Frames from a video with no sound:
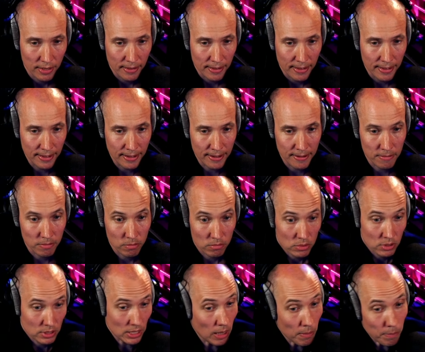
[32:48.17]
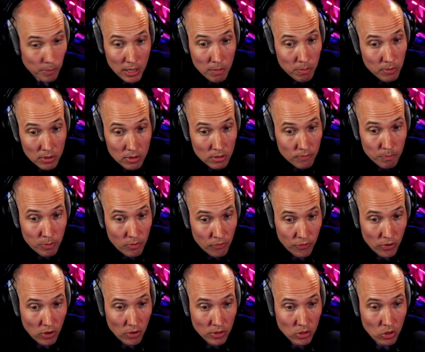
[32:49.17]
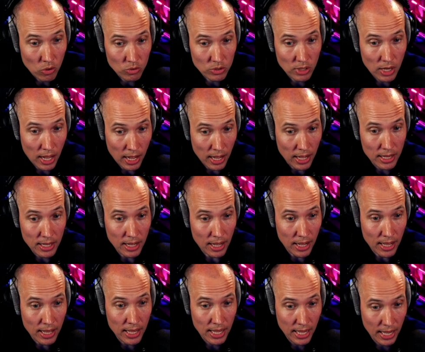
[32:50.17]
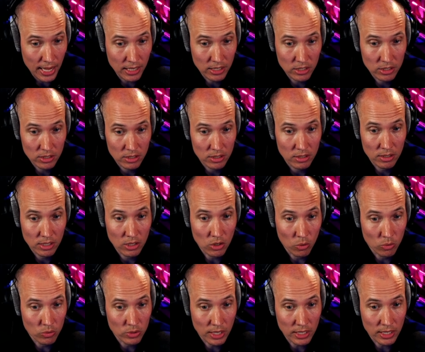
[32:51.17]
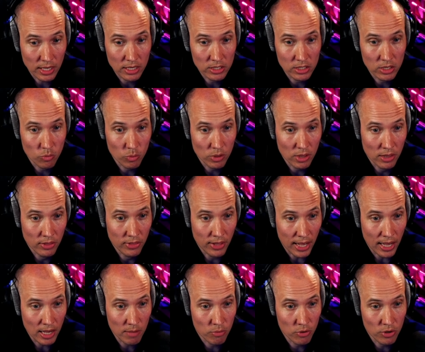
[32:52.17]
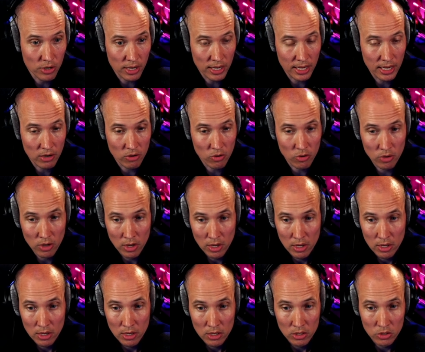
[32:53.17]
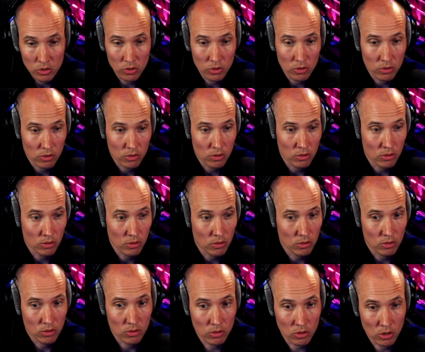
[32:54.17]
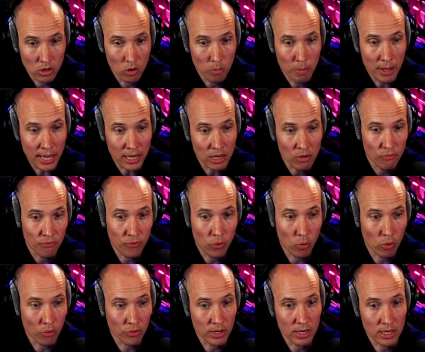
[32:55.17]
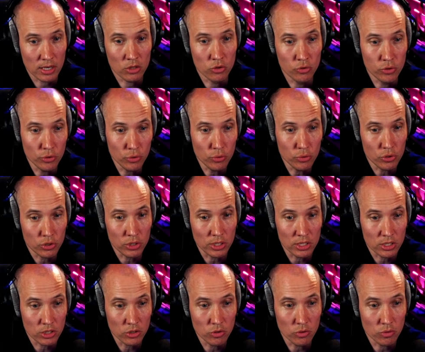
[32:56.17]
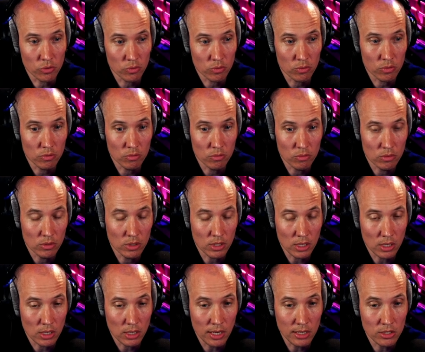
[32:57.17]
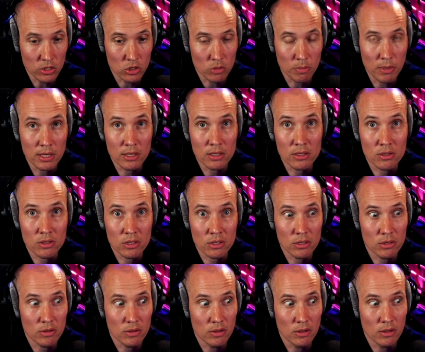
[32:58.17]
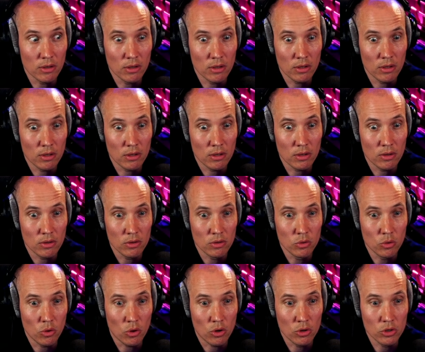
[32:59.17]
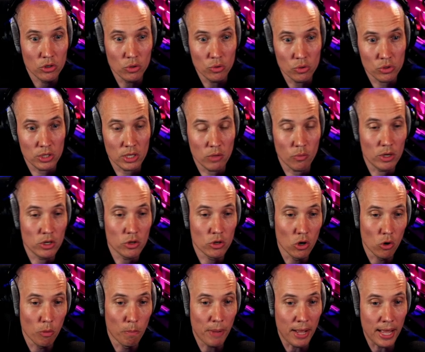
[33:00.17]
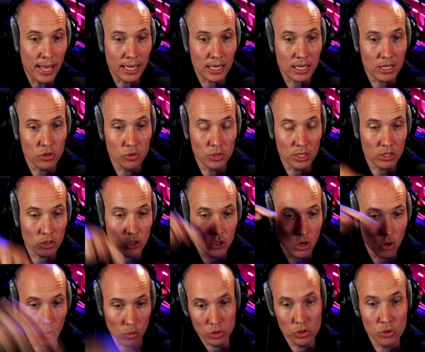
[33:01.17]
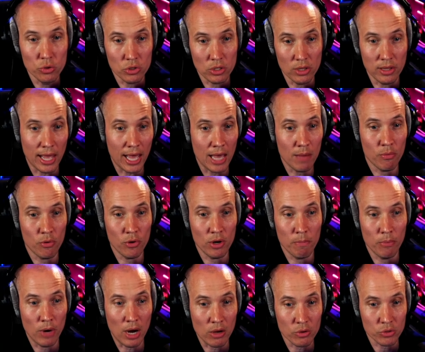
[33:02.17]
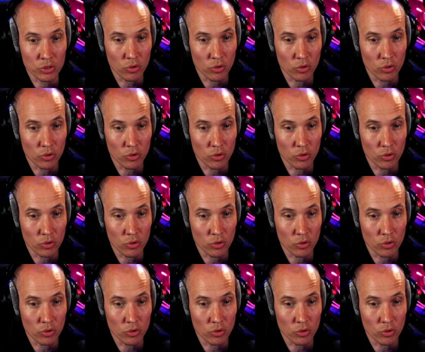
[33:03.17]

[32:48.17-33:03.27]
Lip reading: Some people prefer the Contact. I hate the Contact engine with the library here. You go back and forth and it loses, the instrument you are using when you go back and you need to go use the library browser